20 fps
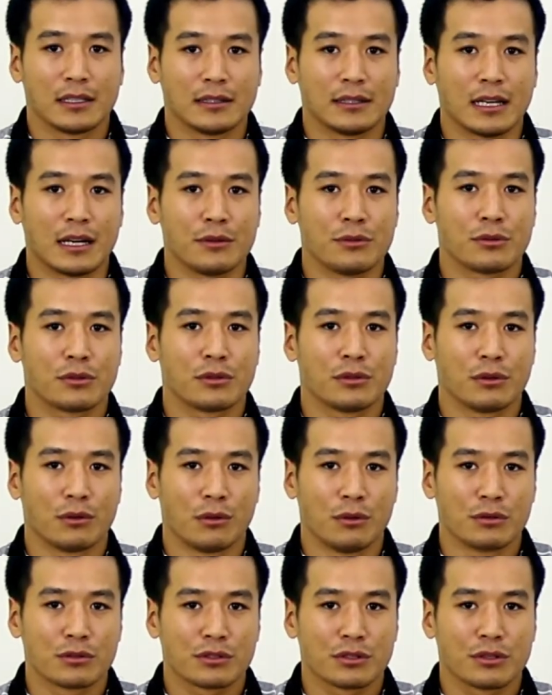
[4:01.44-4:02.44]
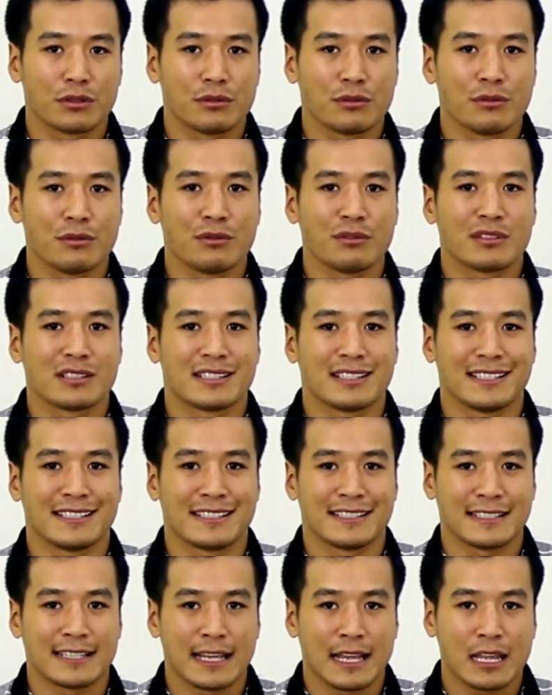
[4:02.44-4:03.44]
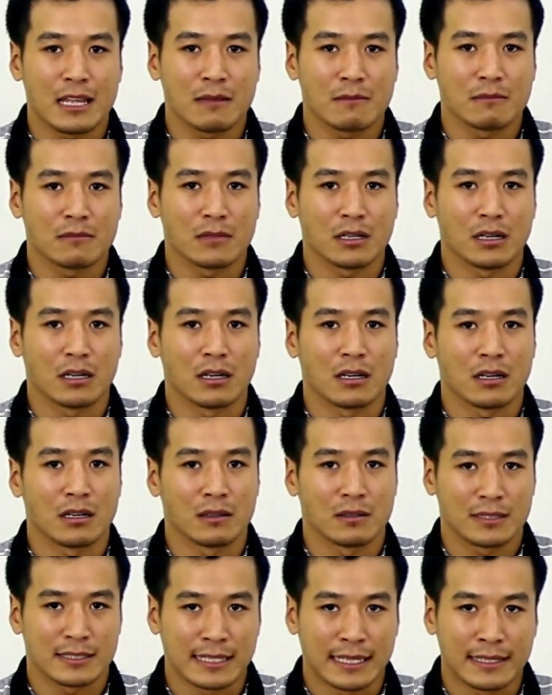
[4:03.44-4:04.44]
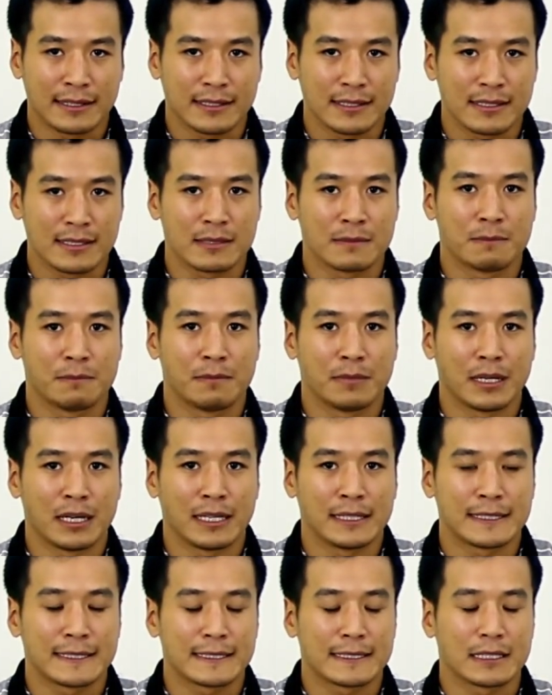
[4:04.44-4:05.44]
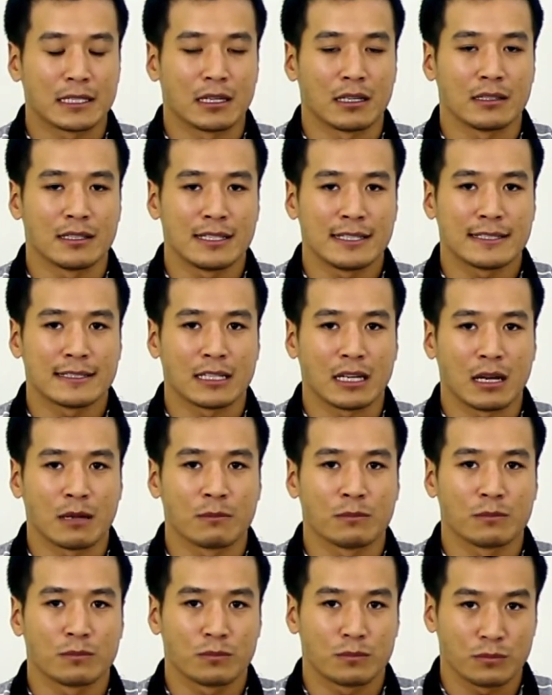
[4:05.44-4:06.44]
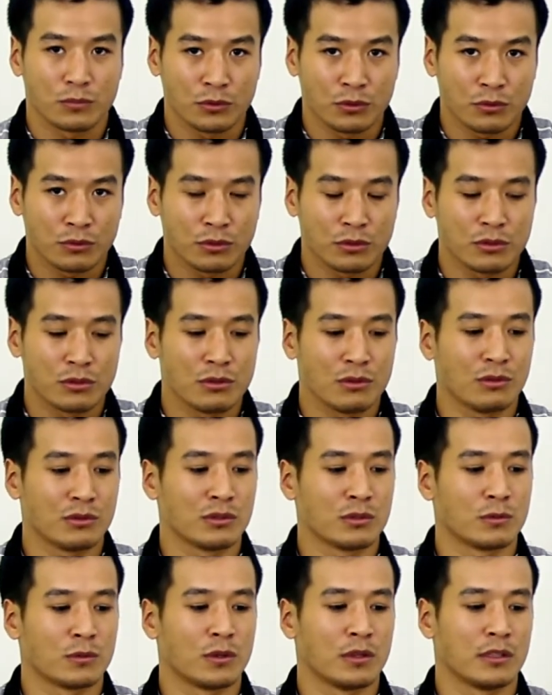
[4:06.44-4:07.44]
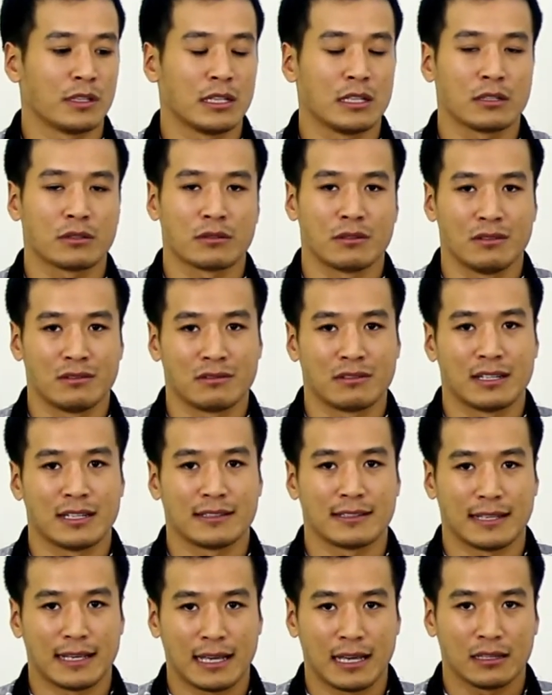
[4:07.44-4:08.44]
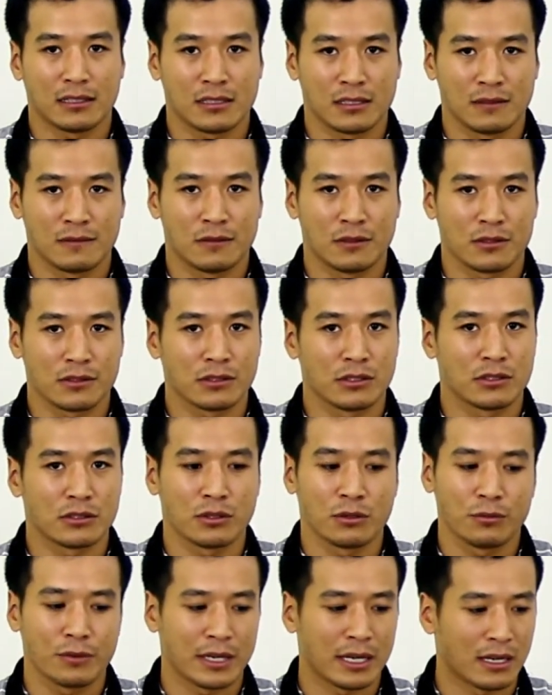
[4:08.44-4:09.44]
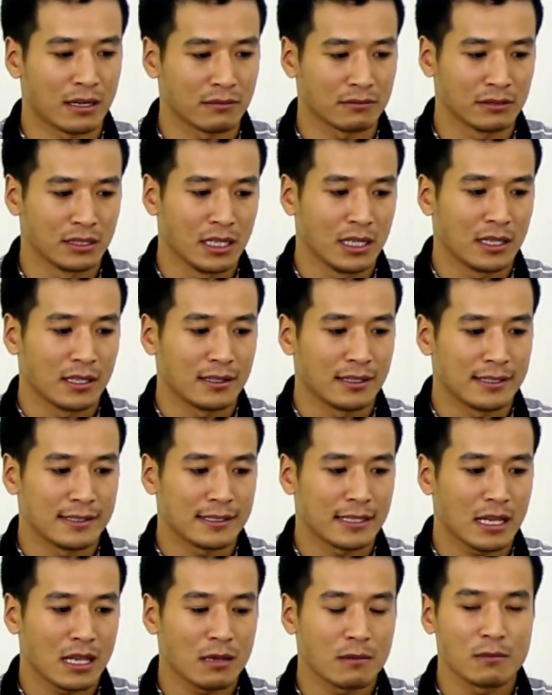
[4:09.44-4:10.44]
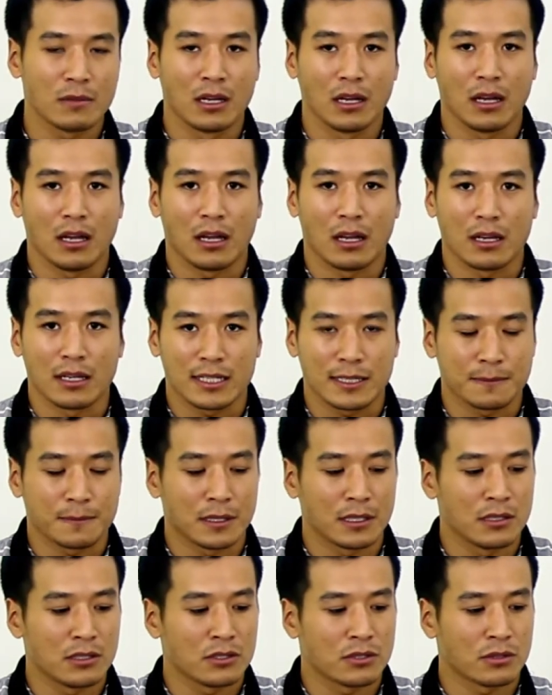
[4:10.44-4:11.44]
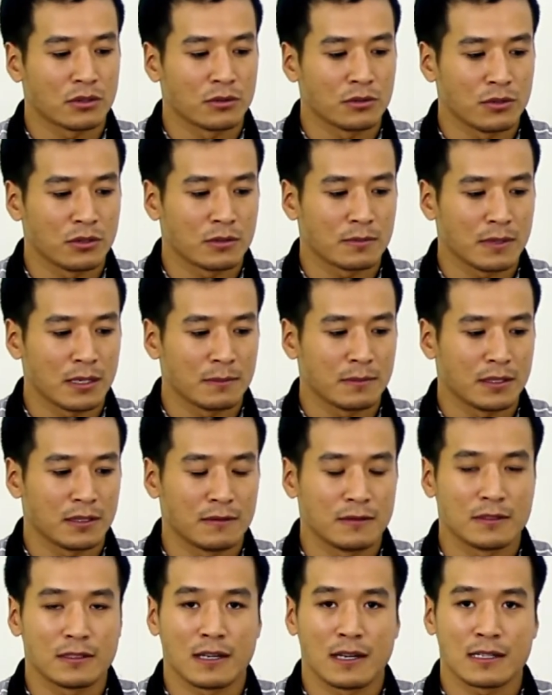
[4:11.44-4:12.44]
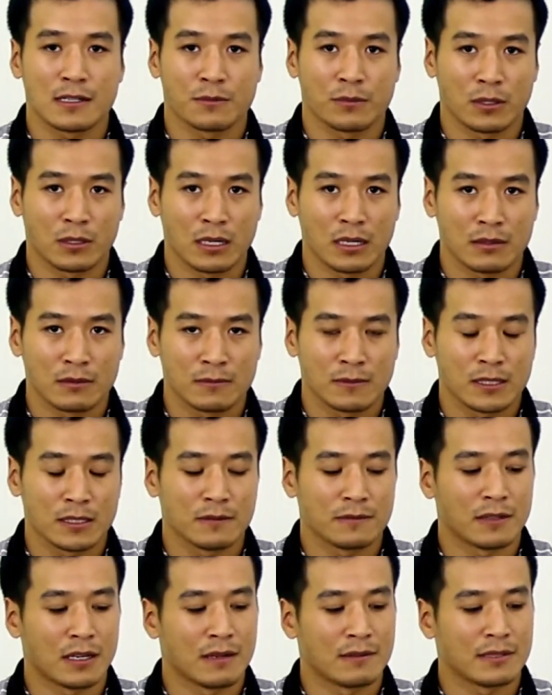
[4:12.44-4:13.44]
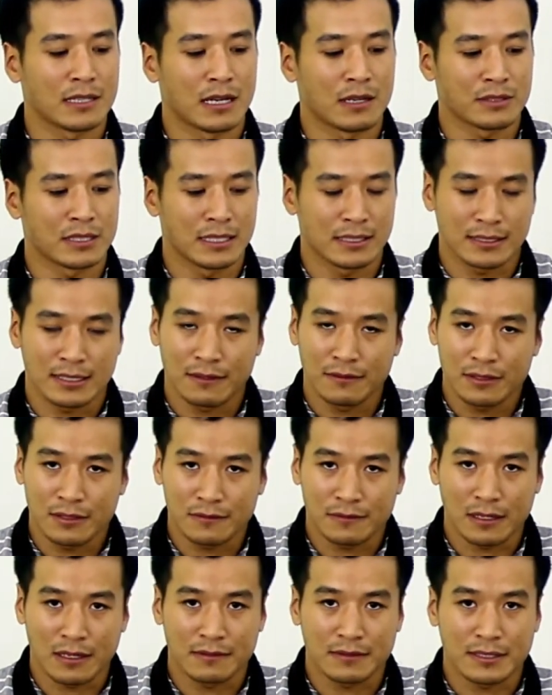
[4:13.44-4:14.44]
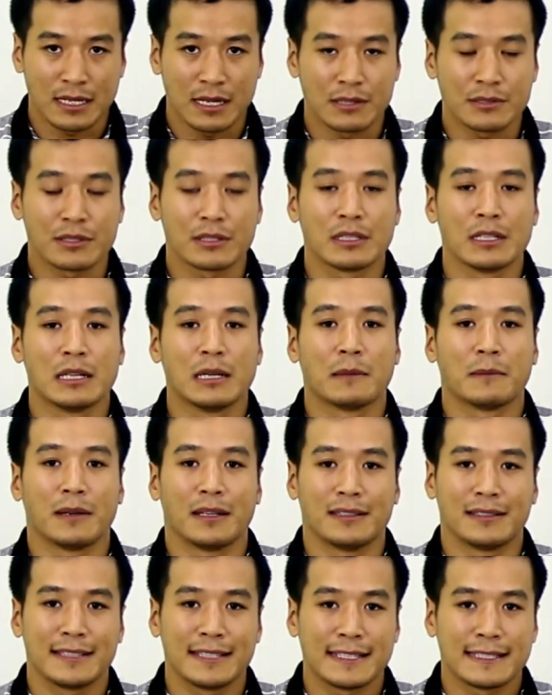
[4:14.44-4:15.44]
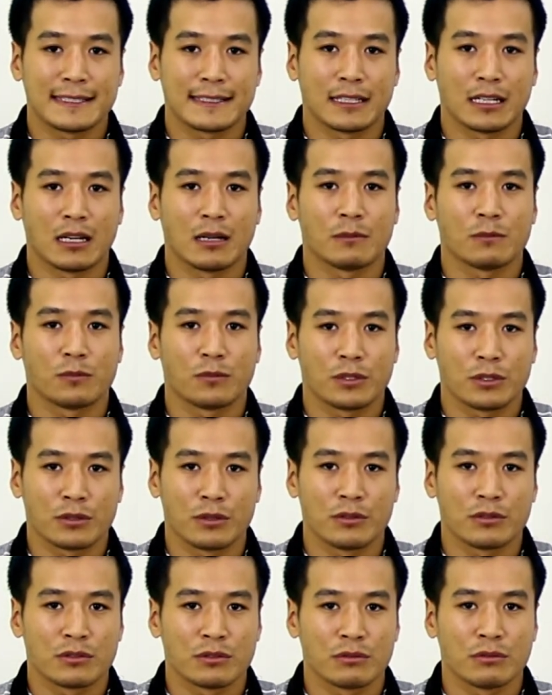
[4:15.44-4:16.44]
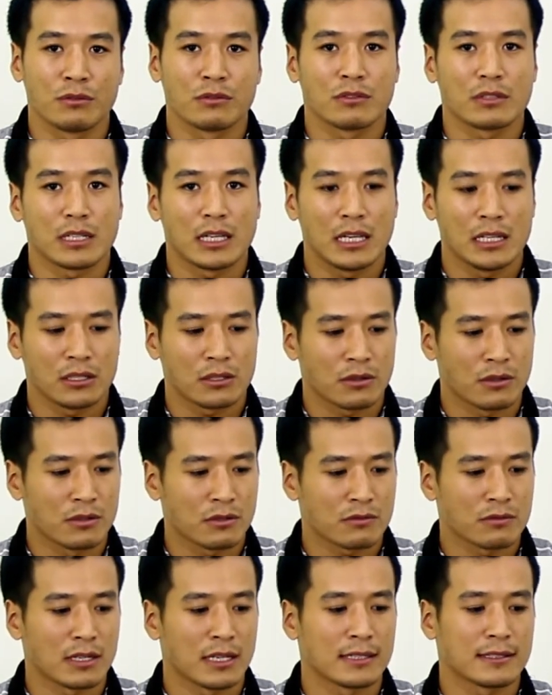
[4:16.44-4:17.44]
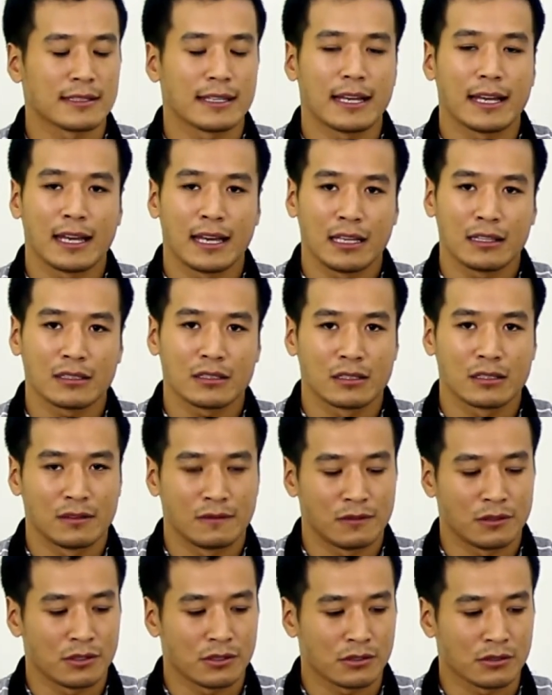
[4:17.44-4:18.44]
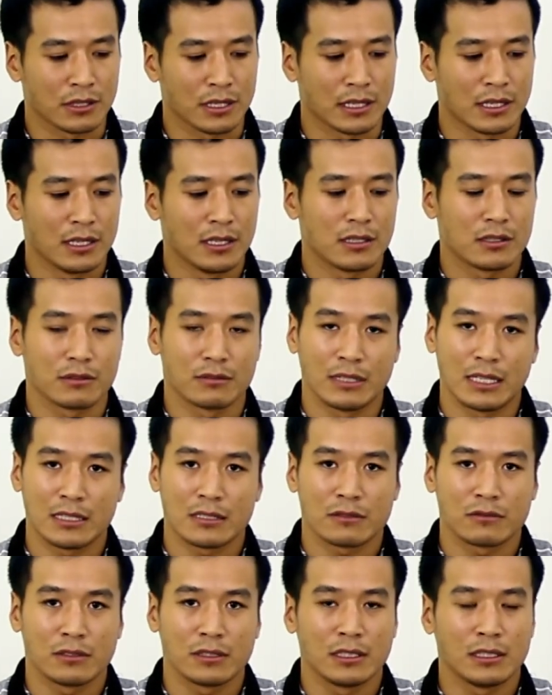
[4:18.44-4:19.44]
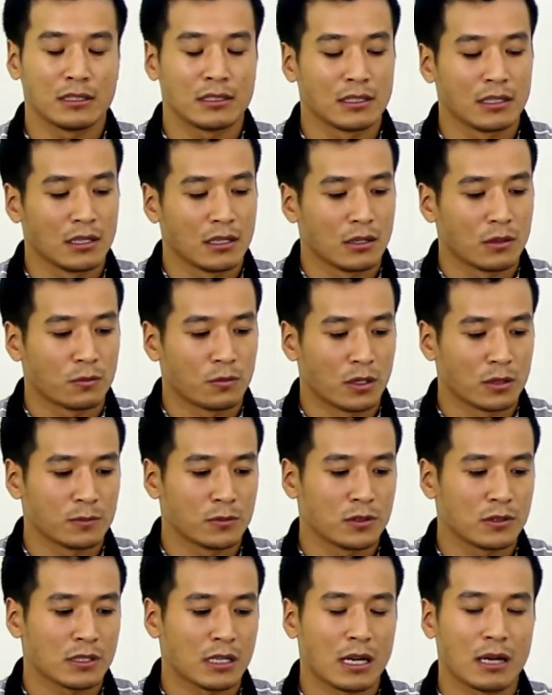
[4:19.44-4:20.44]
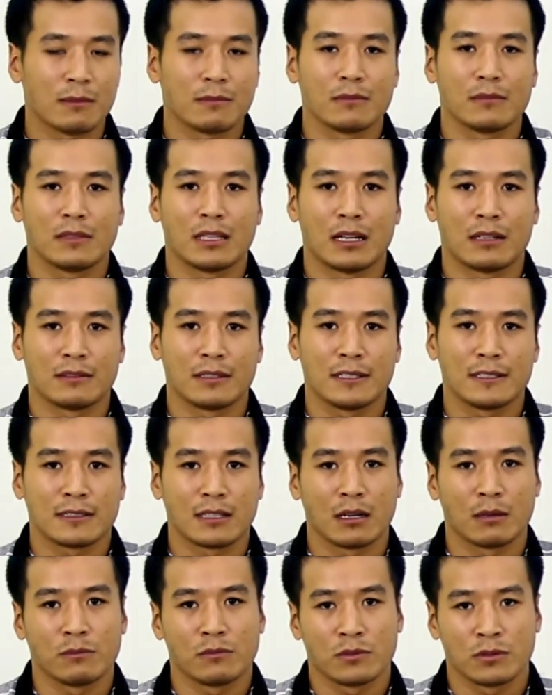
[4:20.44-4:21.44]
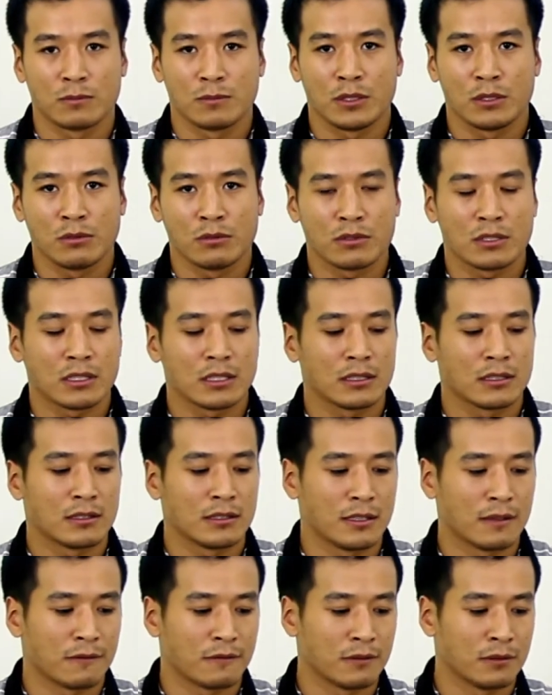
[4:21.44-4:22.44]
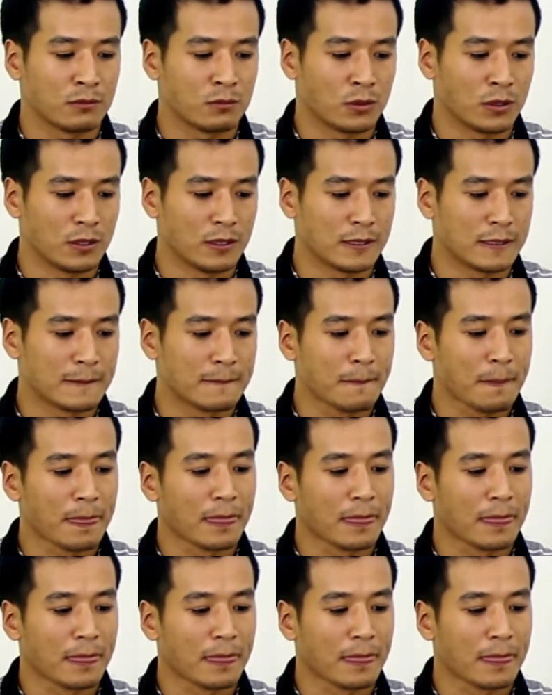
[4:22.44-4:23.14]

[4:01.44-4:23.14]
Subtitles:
Now you could also use the same sentence, but this time you could use the word in contrast and conversely. So we have the same expenditure on newspaper advertising, $125,000 and $75,000, but this time we're going to use in contrast and conversely. So let's read it one more time. Now this time we'll be using different words.